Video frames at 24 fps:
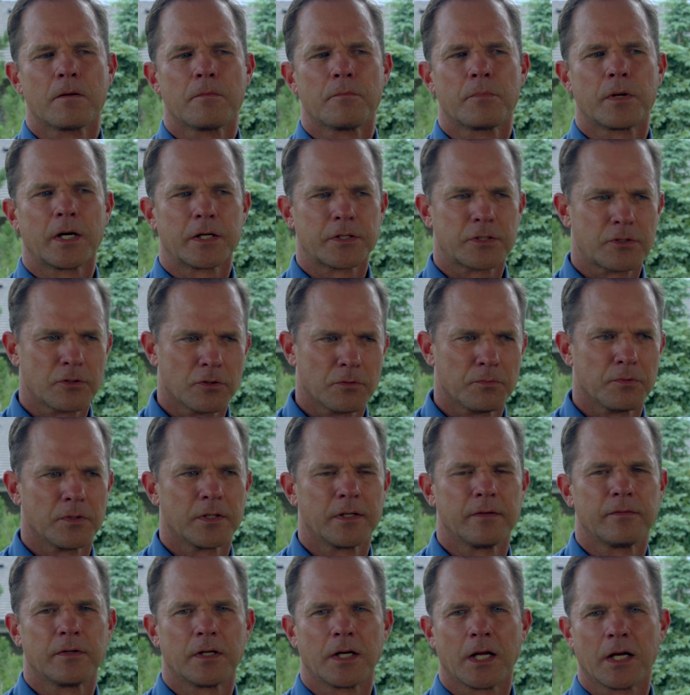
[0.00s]
but I still
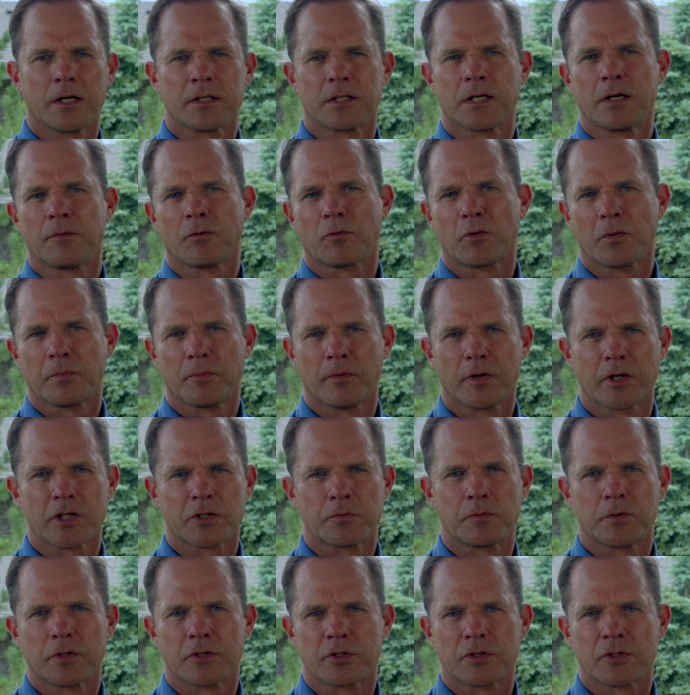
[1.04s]
believe that anatomical replacement